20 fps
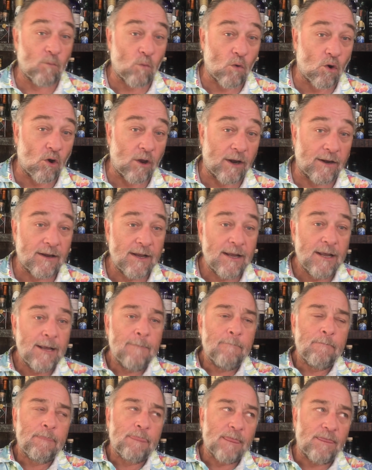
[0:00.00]
wine.
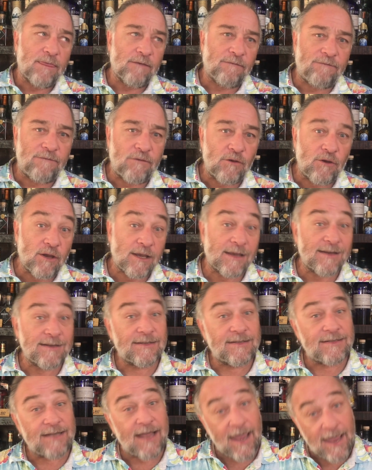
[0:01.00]
The Firkin
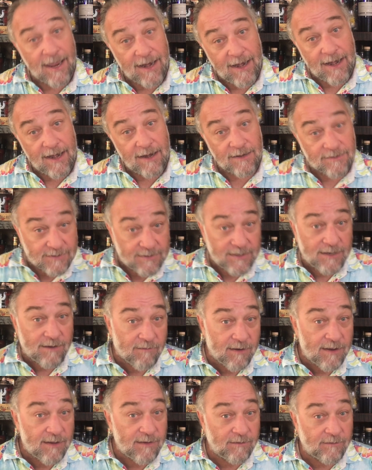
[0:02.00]
Ten
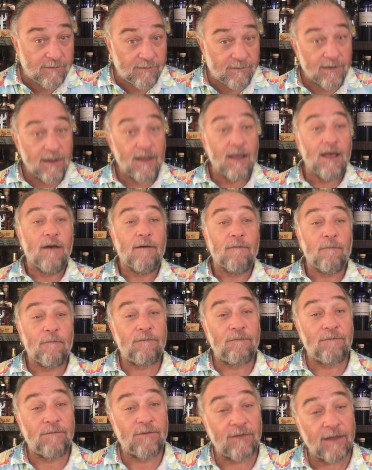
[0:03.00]
series
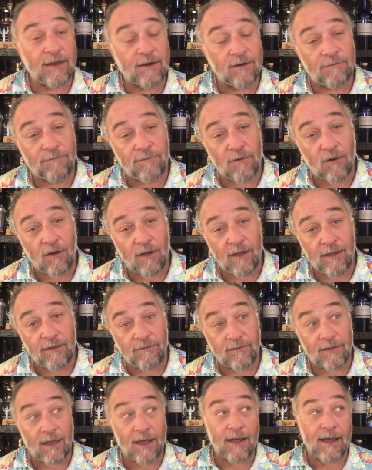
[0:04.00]

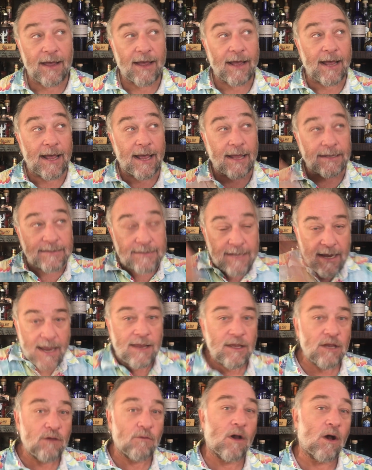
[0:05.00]
signifies a
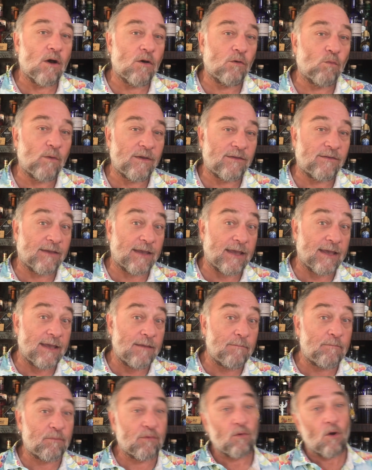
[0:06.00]
10-year-old
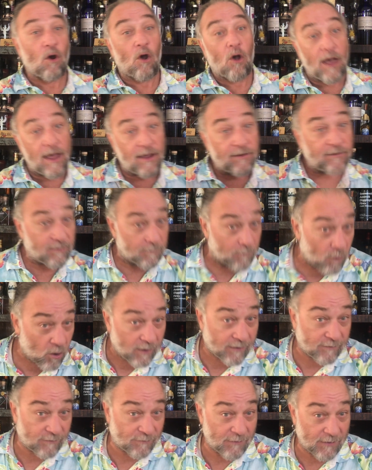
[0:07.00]
whiskey prior to
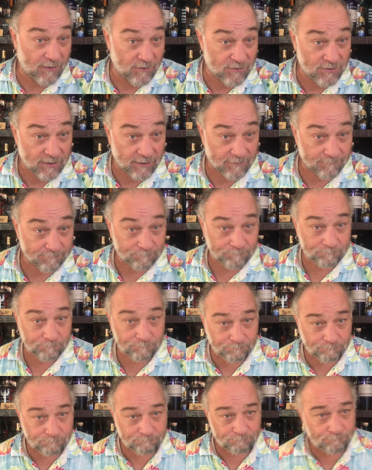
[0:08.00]
Mike's finishing.
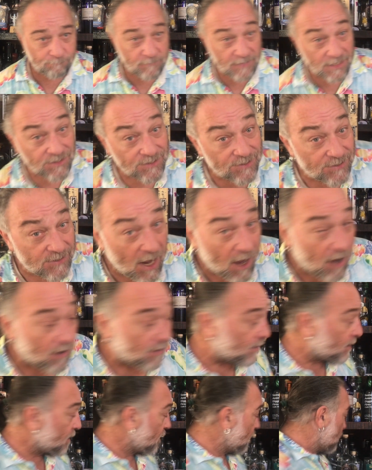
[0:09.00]
So,
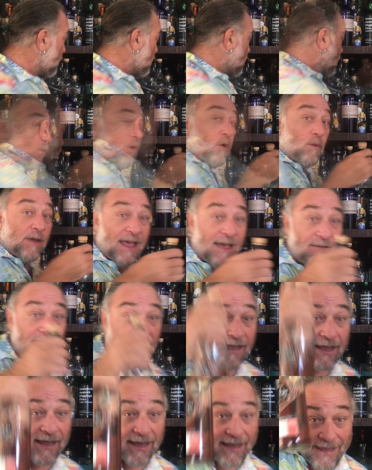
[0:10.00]
what we have
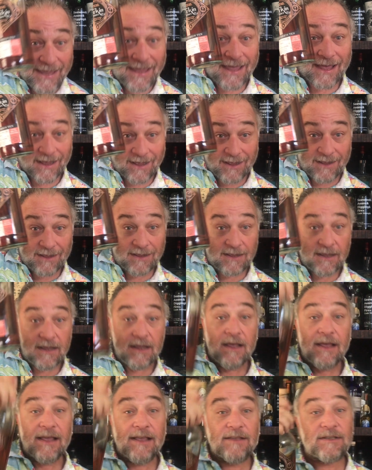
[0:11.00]
here
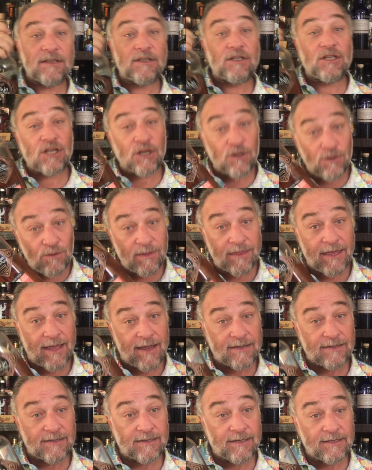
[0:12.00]
is a
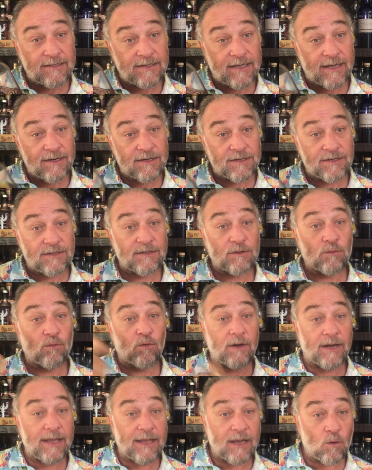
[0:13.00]
2010 distilled
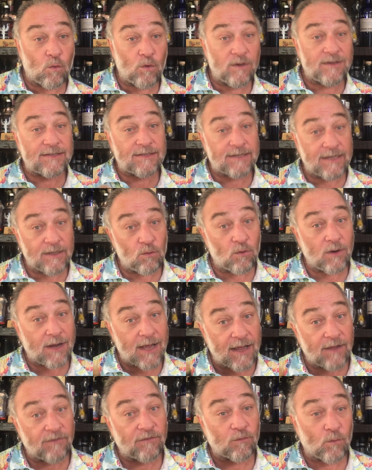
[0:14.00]
Linkwood single
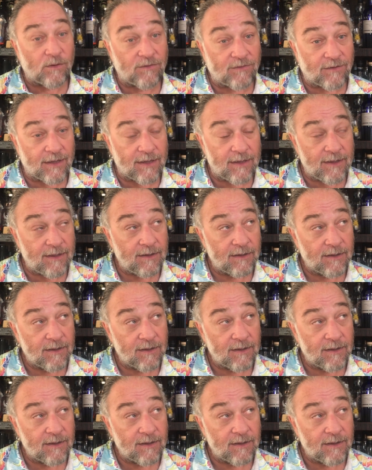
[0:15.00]
cask whiskey